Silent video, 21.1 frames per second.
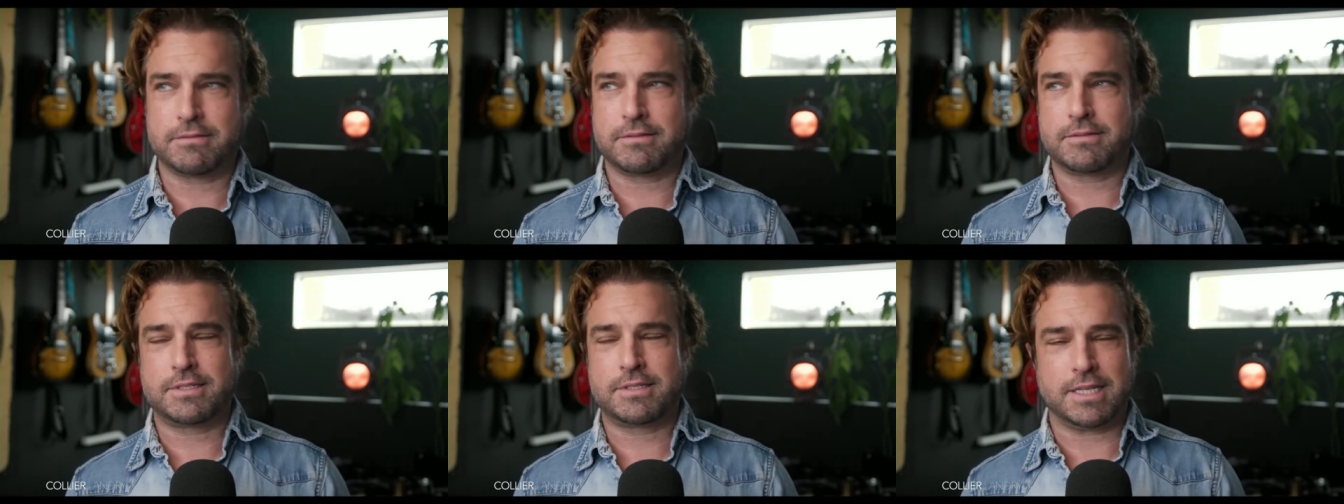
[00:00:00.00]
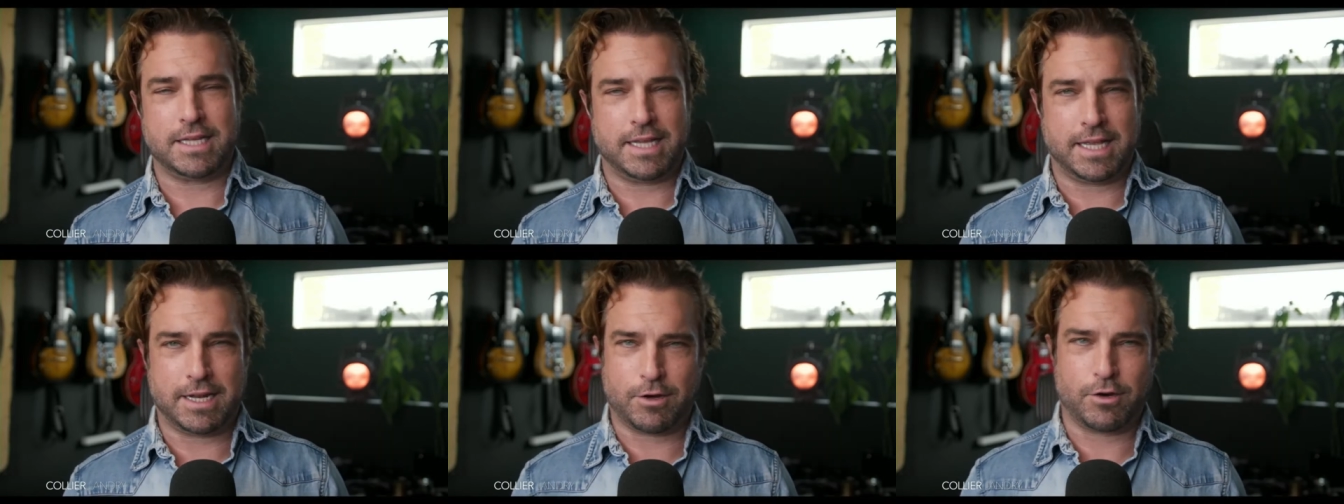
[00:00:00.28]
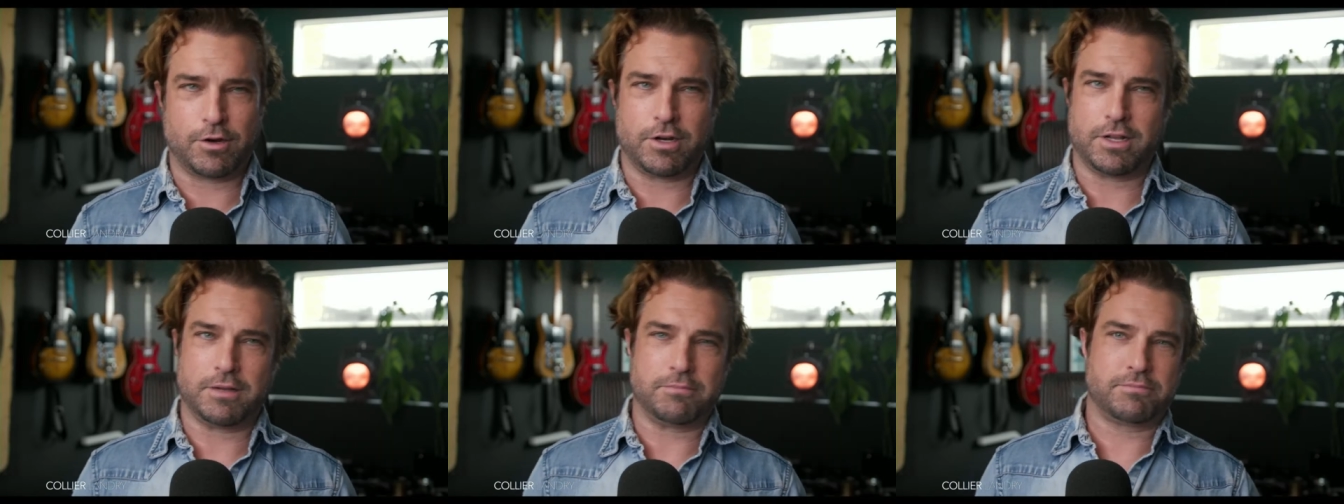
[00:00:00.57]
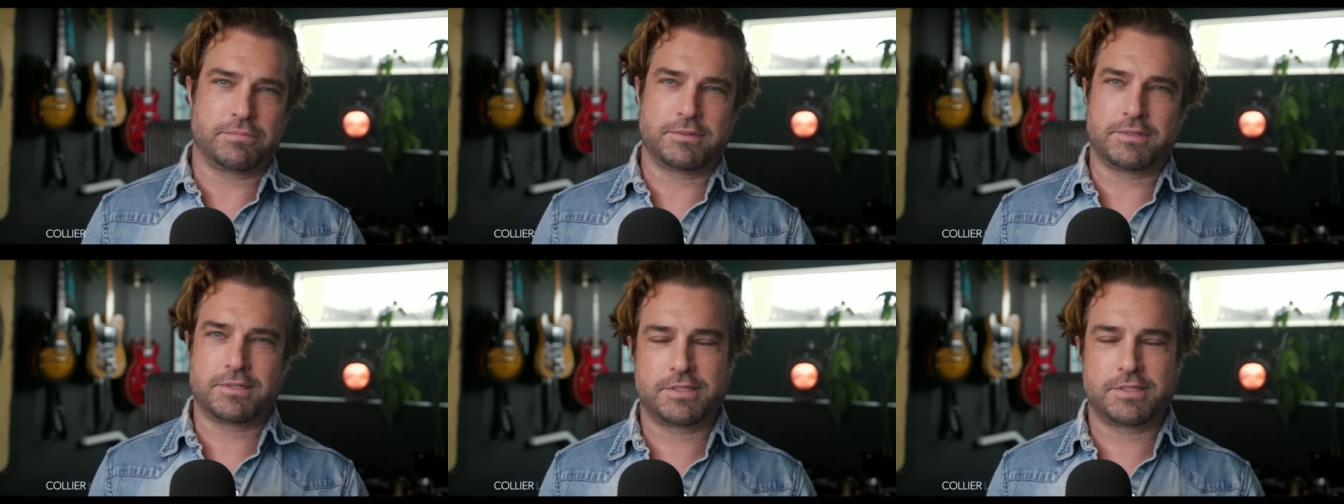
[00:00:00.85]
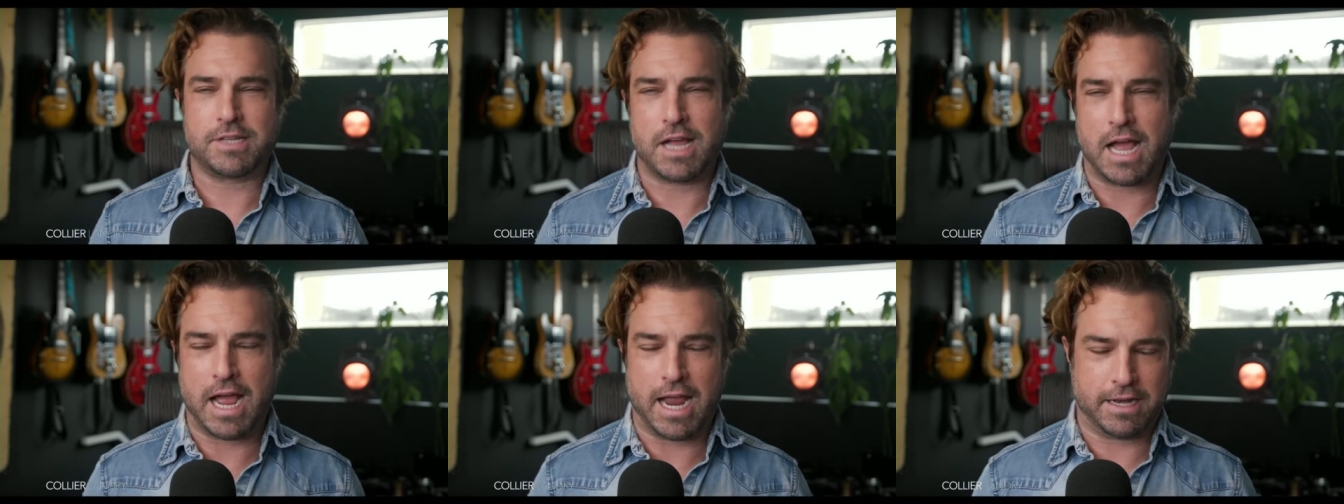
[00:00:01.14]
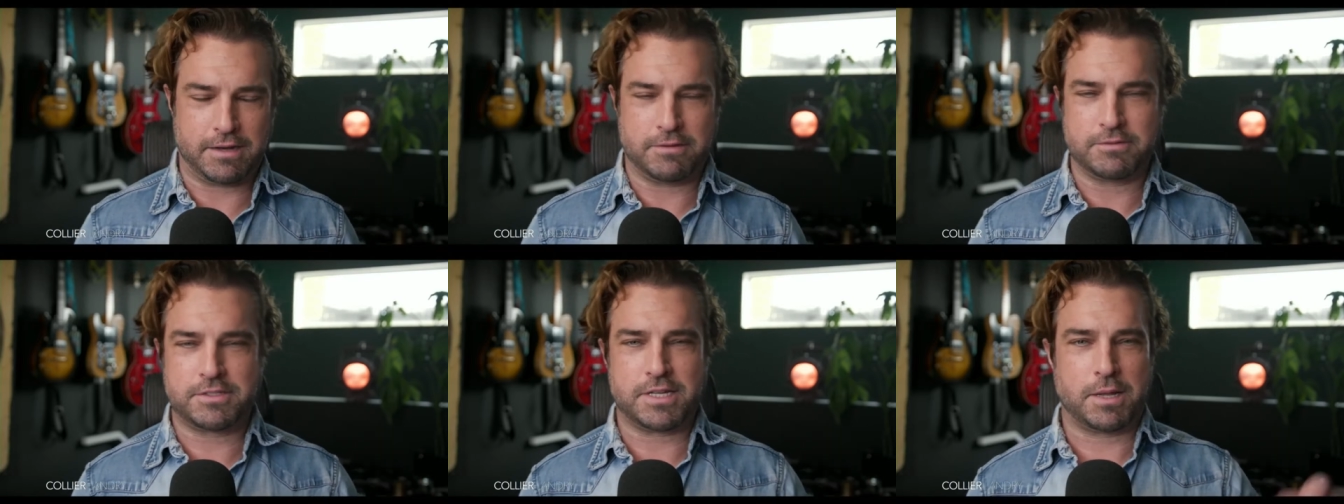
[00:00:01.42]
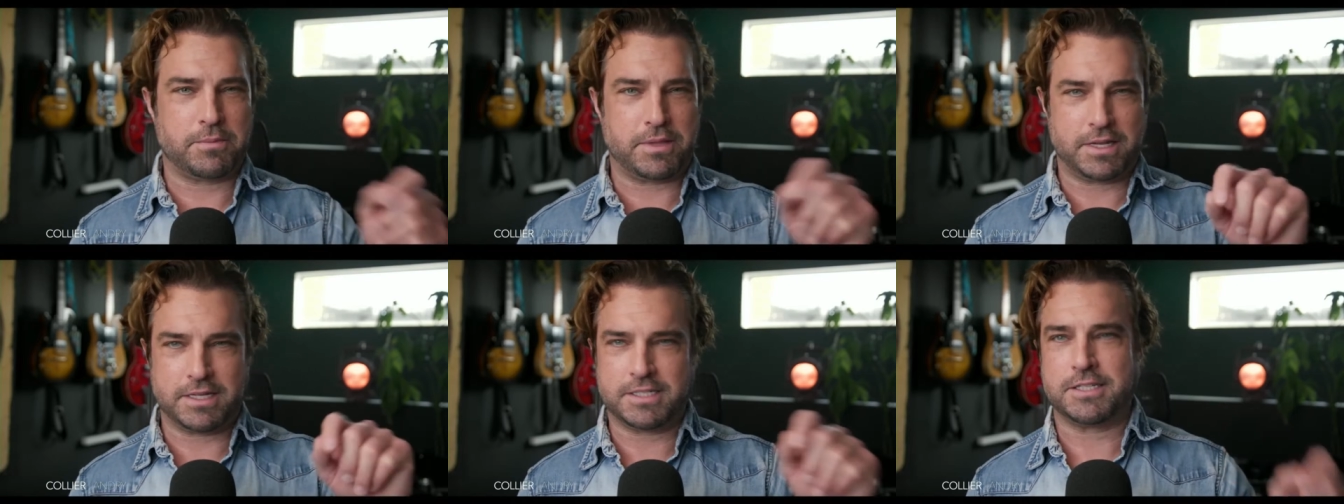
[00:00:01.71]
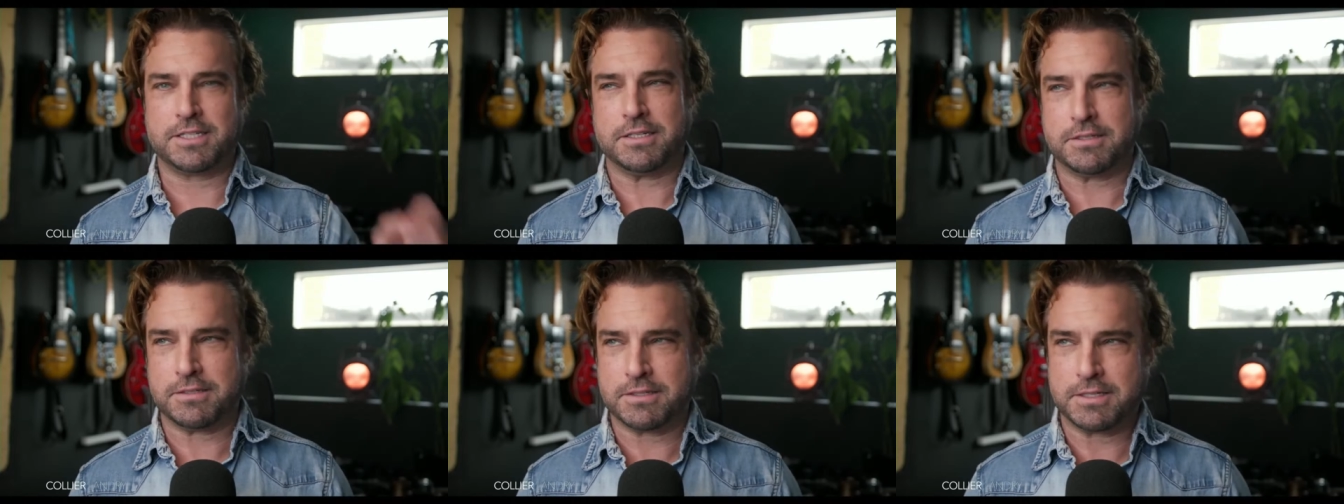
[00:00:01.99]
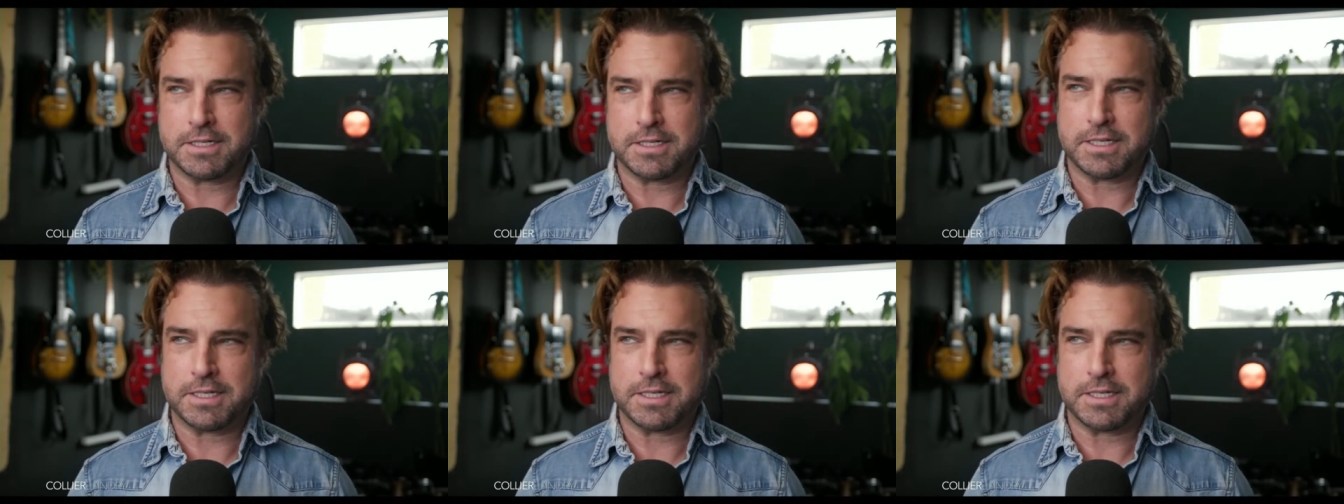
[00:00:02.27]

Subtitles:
her to sign something to